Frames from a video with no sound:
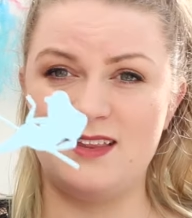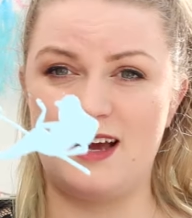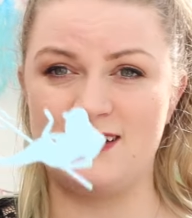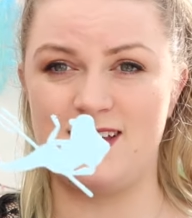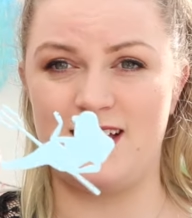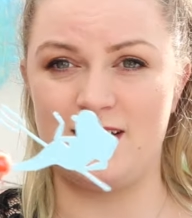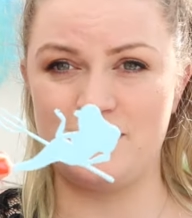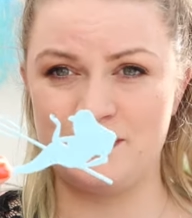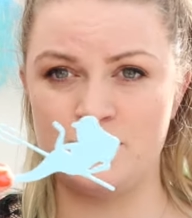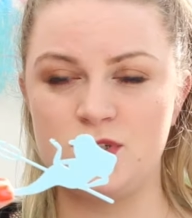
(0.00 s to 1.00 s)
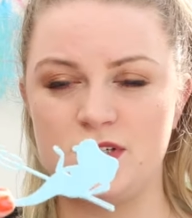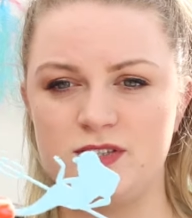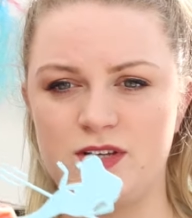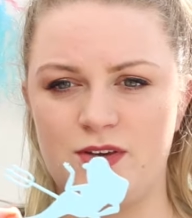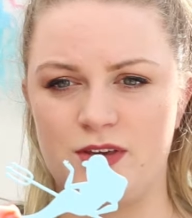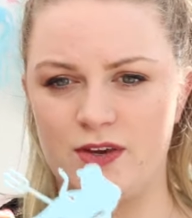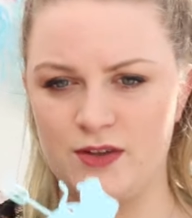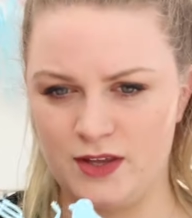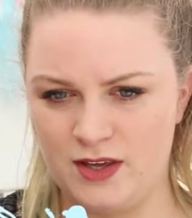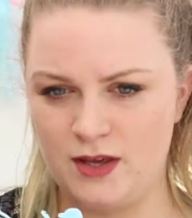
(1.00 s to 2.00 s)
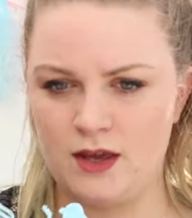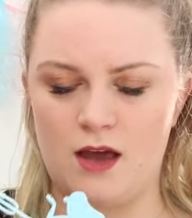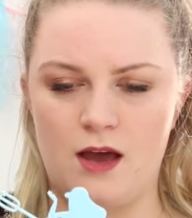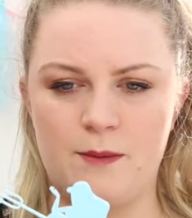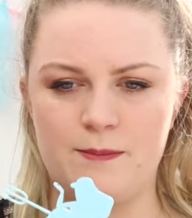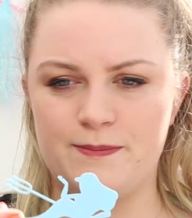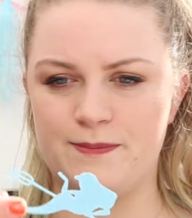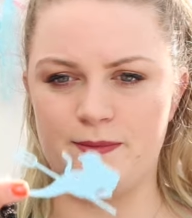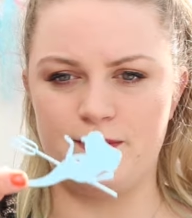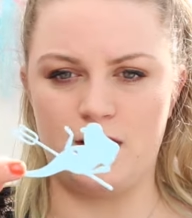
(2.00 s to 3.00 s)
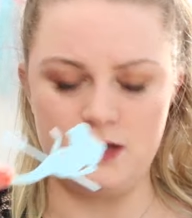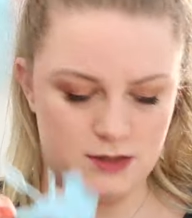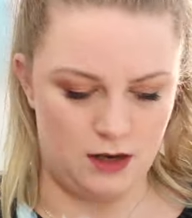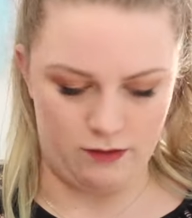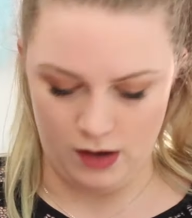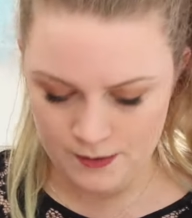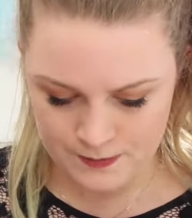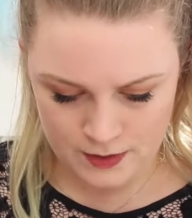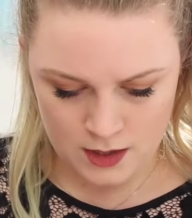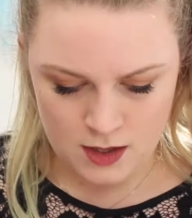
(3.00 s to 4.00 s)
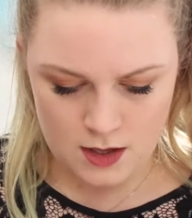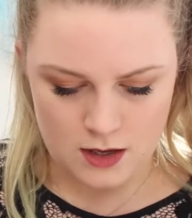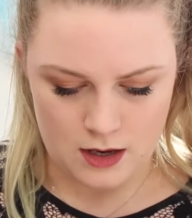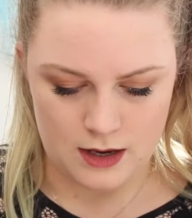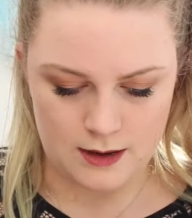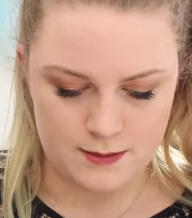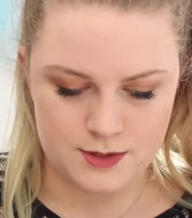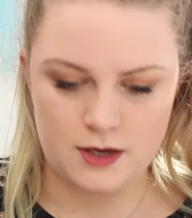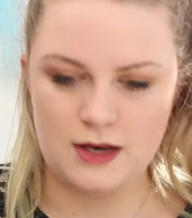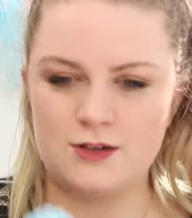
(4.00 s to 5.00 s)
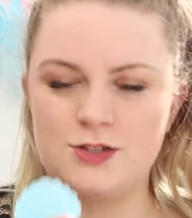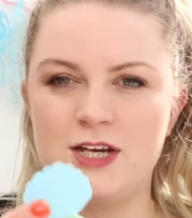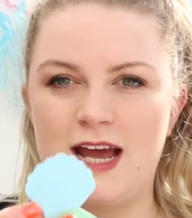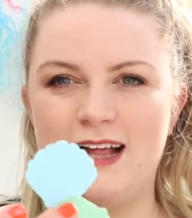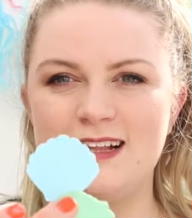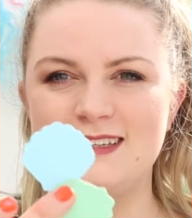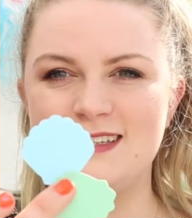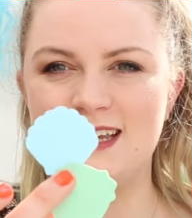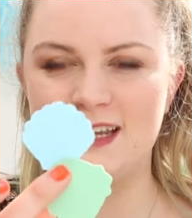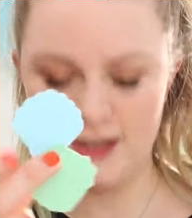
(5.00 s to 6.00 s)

That's her. She's so cute. Um, I just love her. Um, two little shells.